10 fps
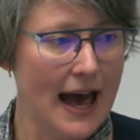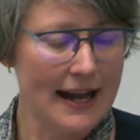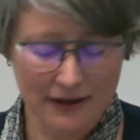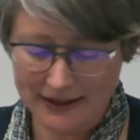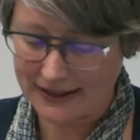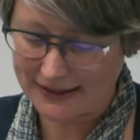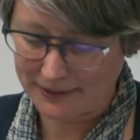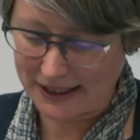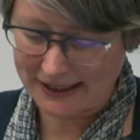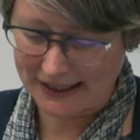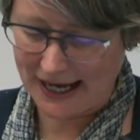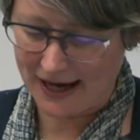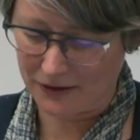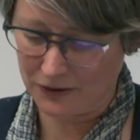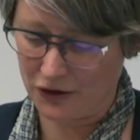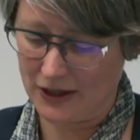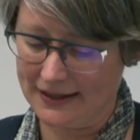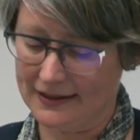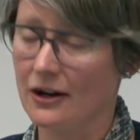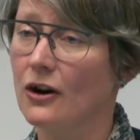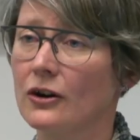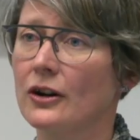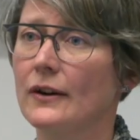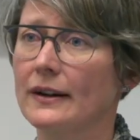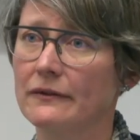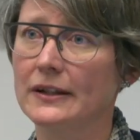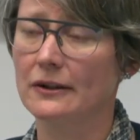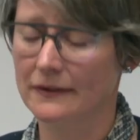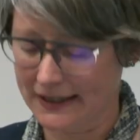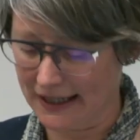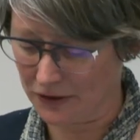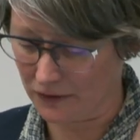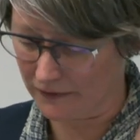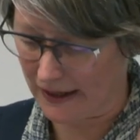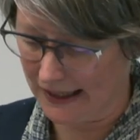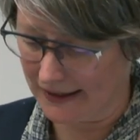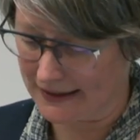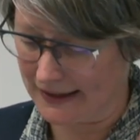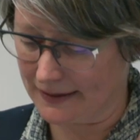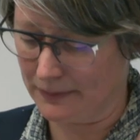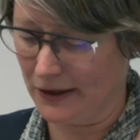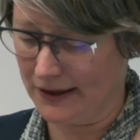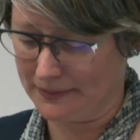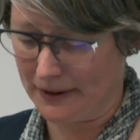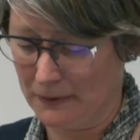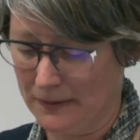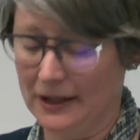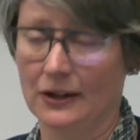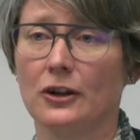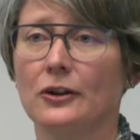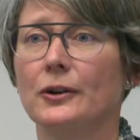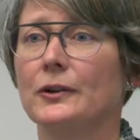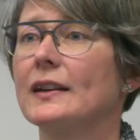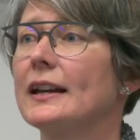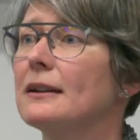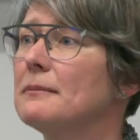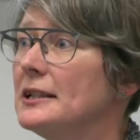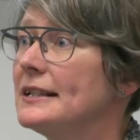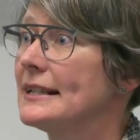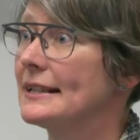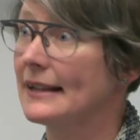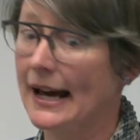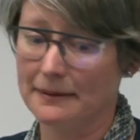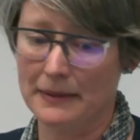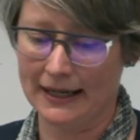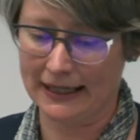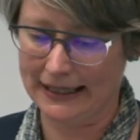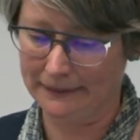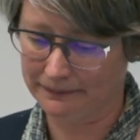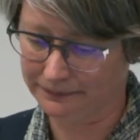and especially how to address the ongoing fear of sexual violence experienced by women and girls in communities like Māngere.